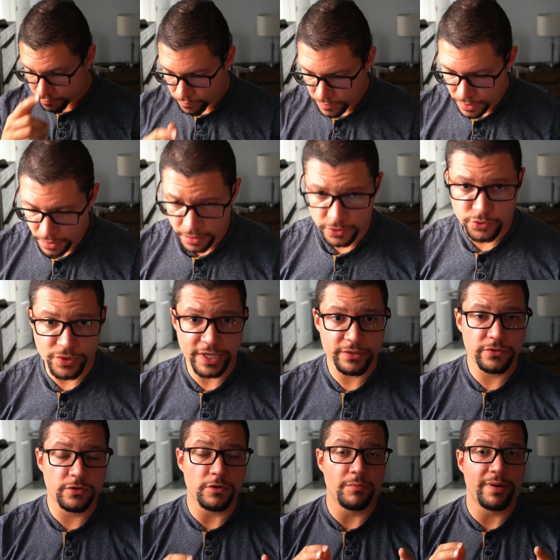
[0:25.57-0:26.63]
trying to
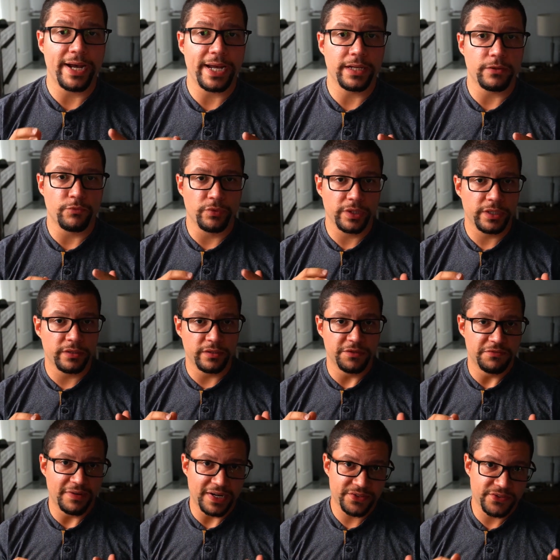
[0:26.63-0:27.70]
combine really good
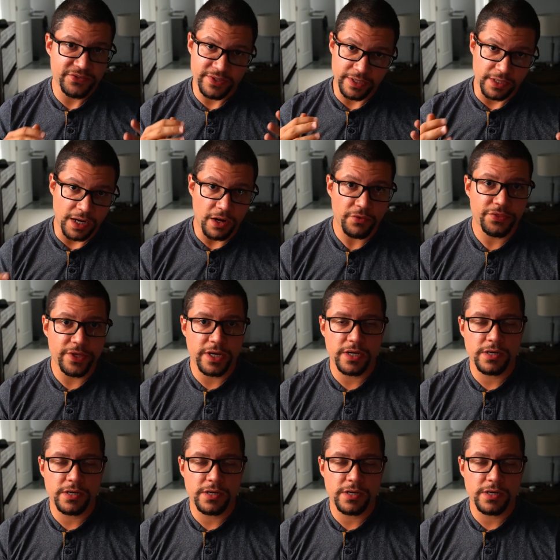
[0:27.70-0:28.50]
devices that are out there